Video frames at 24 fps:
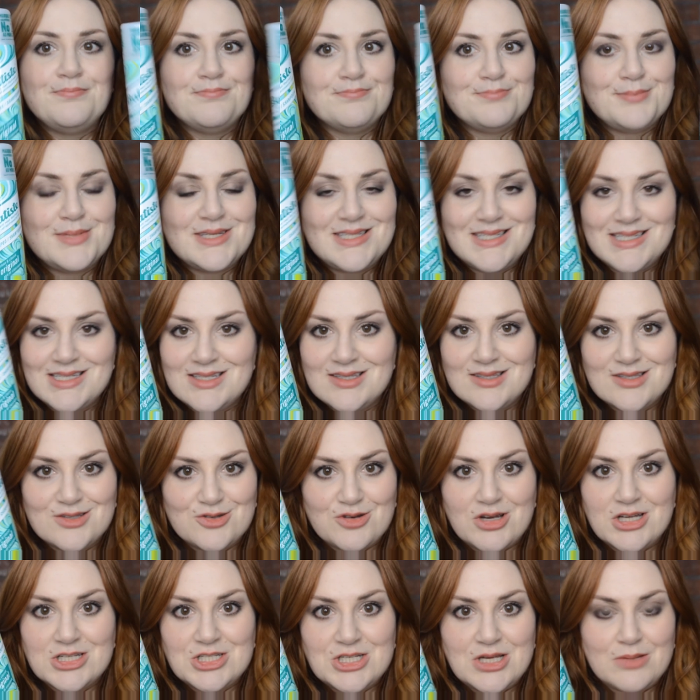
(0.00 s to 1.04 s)
Batiste
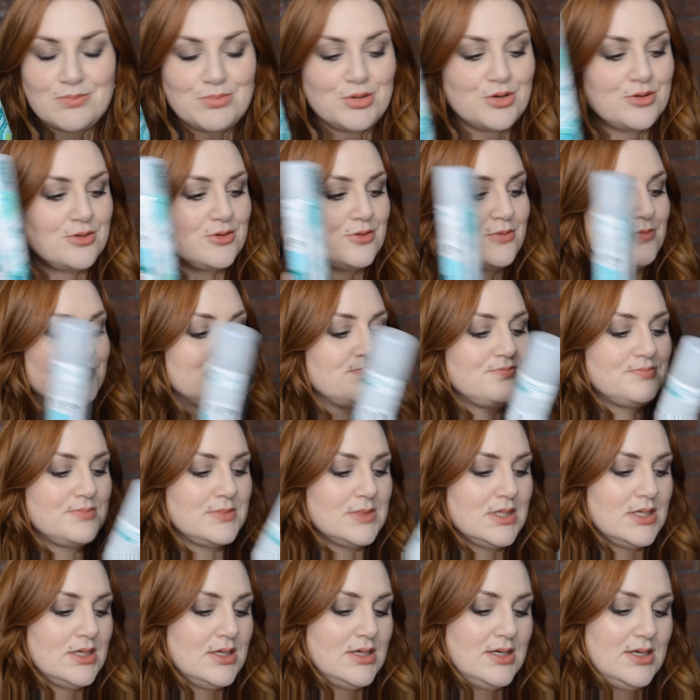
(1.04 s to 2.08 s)
dry shampoo.
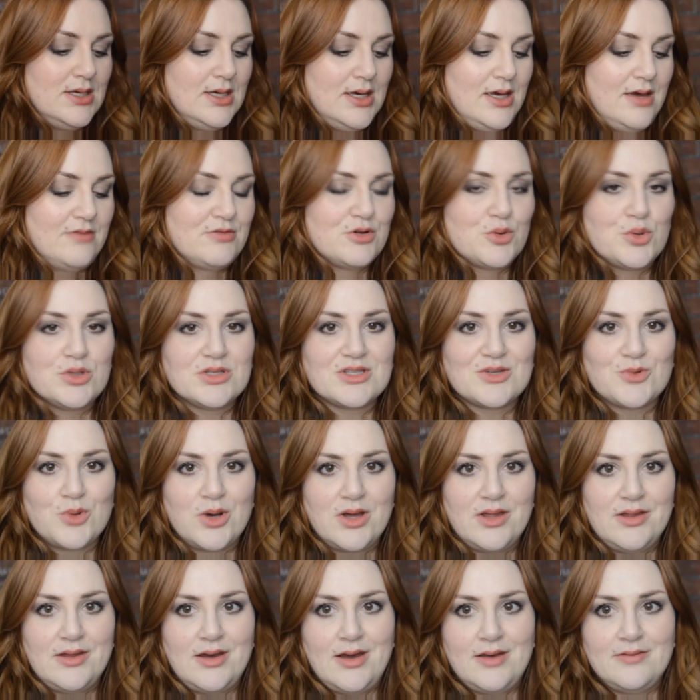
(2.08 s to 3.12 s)
Every once in a
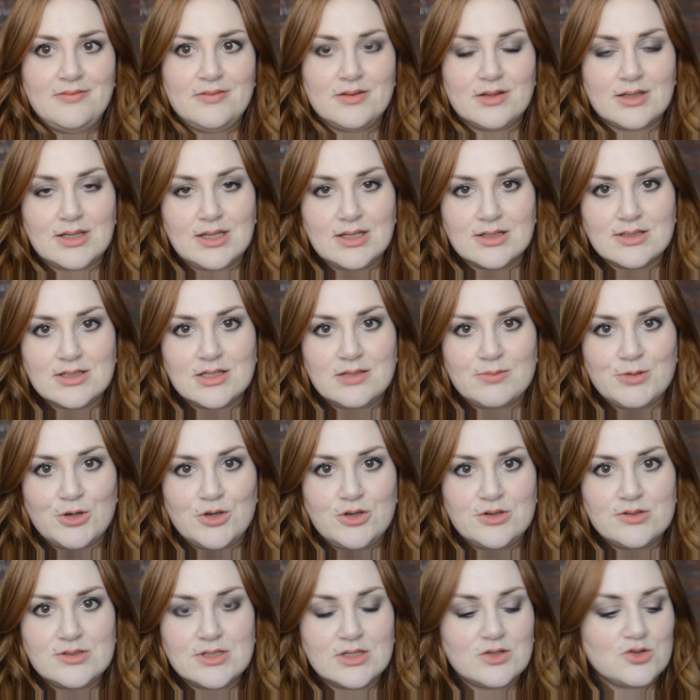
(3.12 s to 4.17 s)
while, I feel guilty about
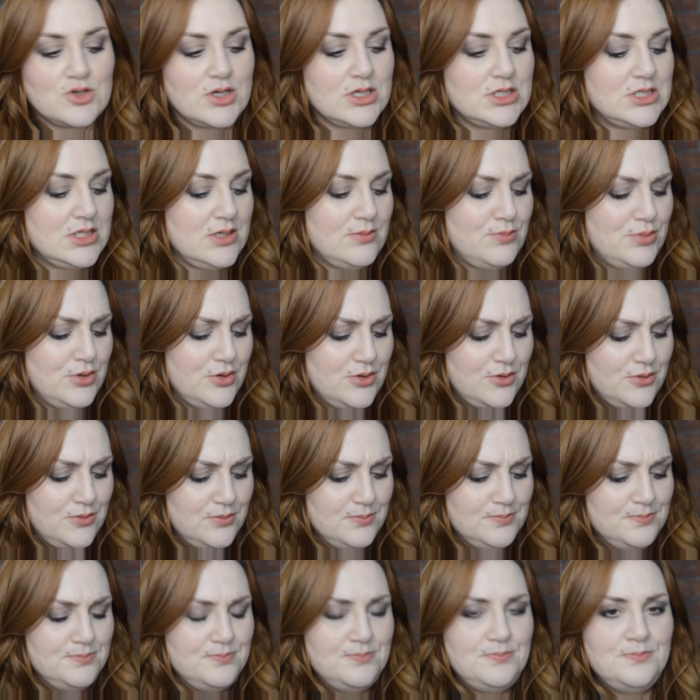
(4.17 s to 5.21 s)
using dry shampoo
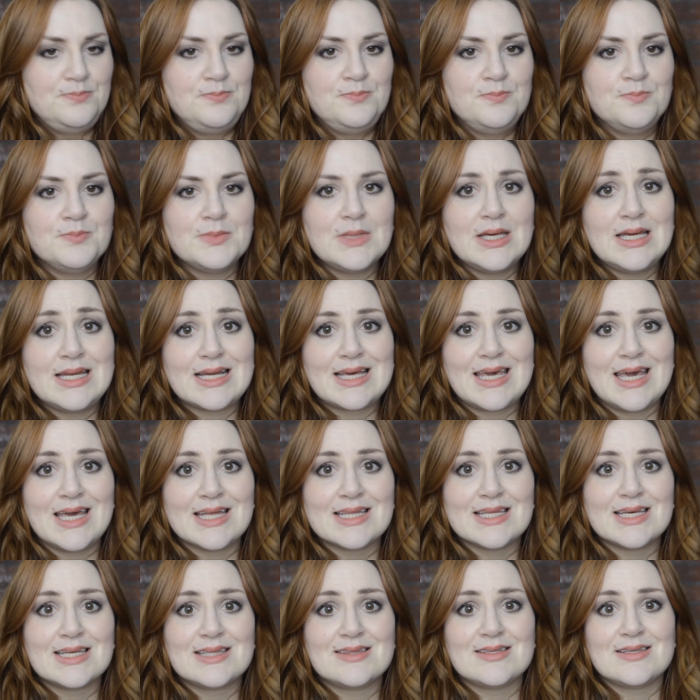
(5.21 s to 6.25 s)
in a can
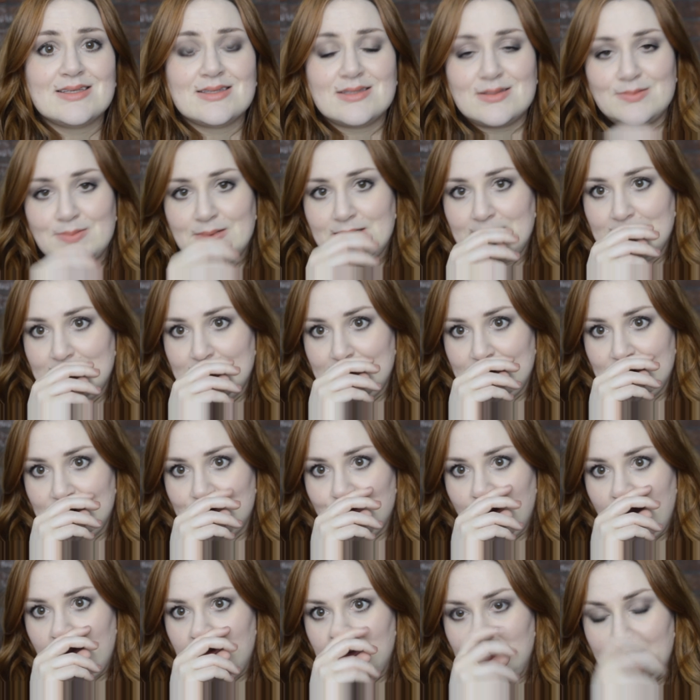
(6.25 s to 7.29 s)
like this because it's
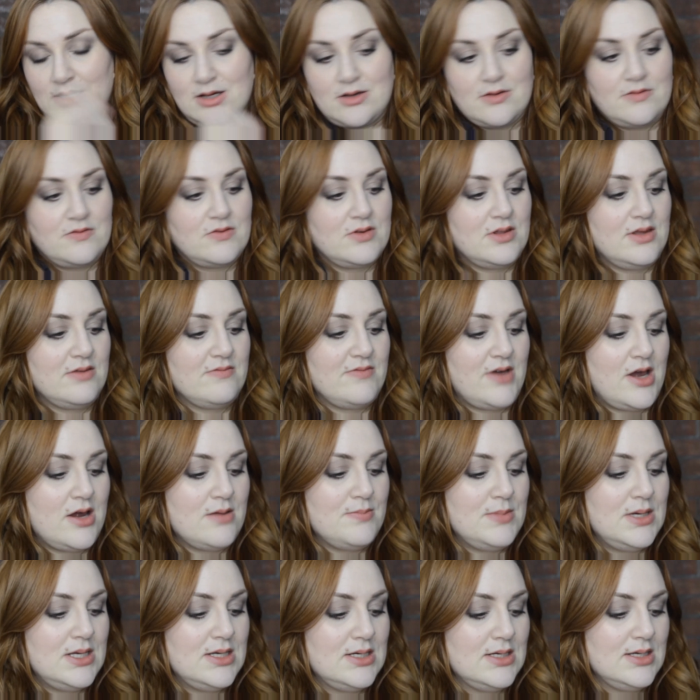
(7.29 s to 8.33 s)
probably not good for the
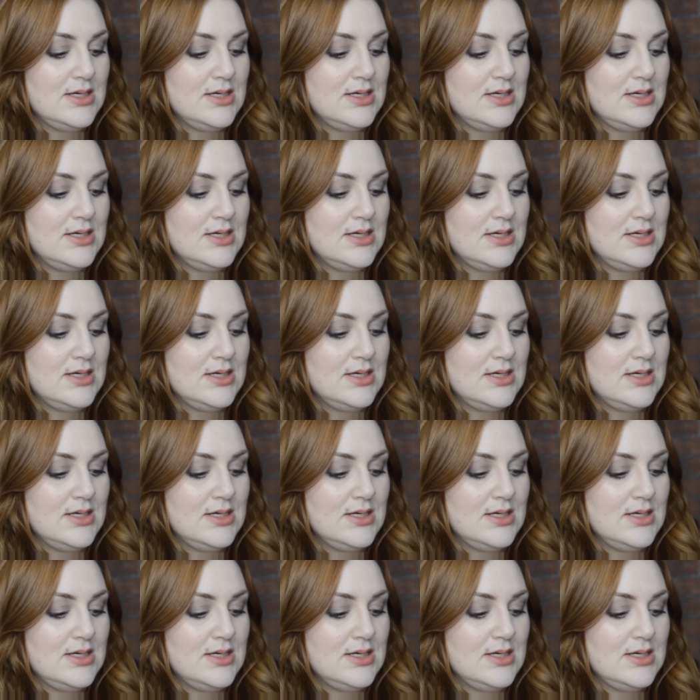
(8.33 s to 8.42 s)
environment.